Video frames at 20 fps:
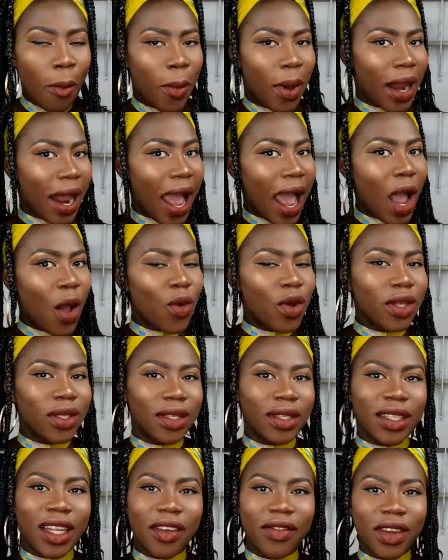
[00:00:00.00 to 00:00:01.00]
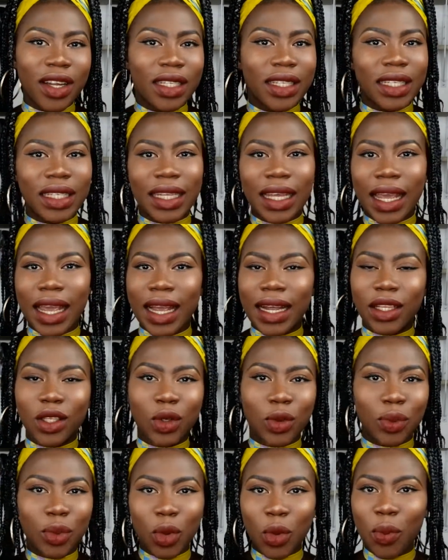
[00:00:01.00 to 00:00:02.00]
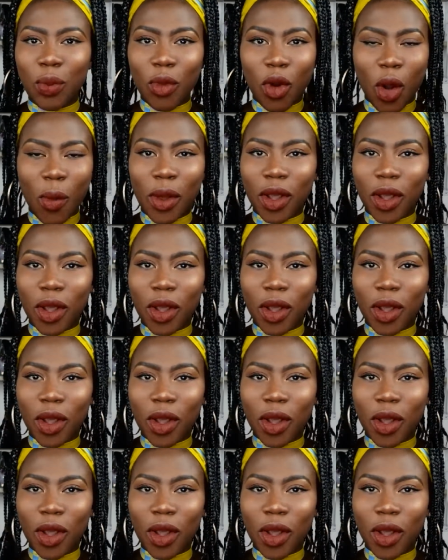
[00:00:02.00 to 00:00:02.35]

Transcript: but I was definitely scared to put more